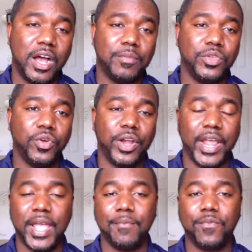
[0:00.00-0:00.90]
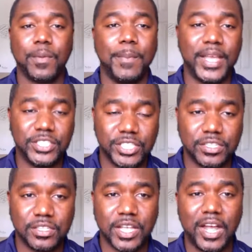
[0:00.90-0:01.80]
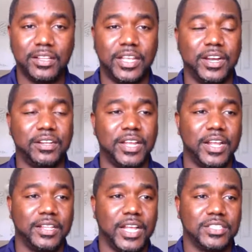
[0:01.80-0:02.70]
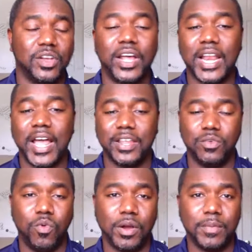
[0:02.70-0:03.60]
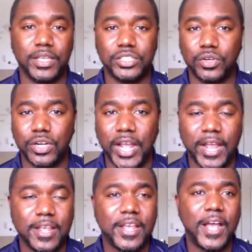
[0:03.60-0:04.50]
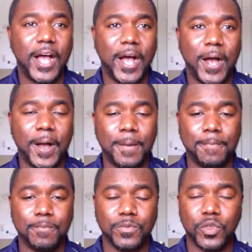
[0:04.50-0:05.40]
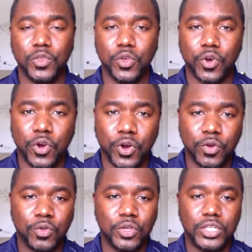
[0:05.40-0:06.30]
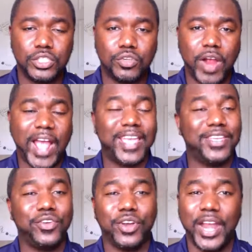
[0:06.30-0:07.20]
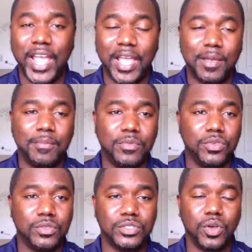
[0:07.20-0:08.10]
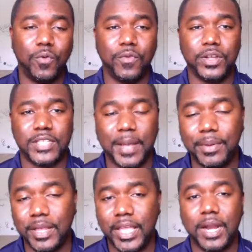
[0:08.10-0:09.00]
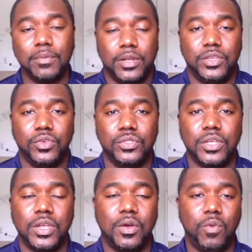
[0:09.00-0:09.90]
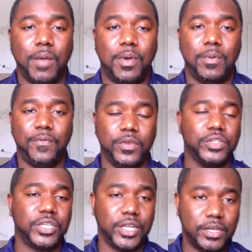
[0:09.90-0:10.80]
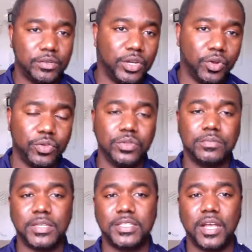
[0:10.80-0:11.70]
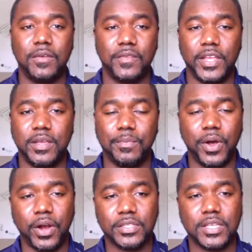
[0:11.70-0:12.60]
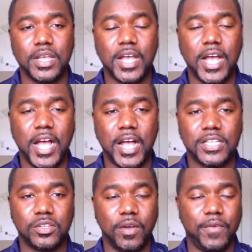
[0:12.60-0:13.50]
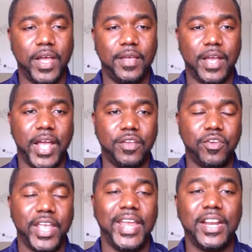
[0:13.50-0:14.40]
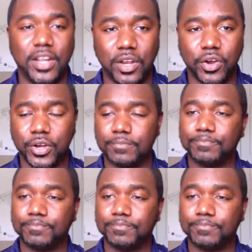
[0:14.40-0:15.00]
your name for mentions out there that's online. You want to make sure that you're tracking your name. So for example, again, I'm going to use Web Mobile Fusion, use myself, Lincoln Parks. So if I create an alert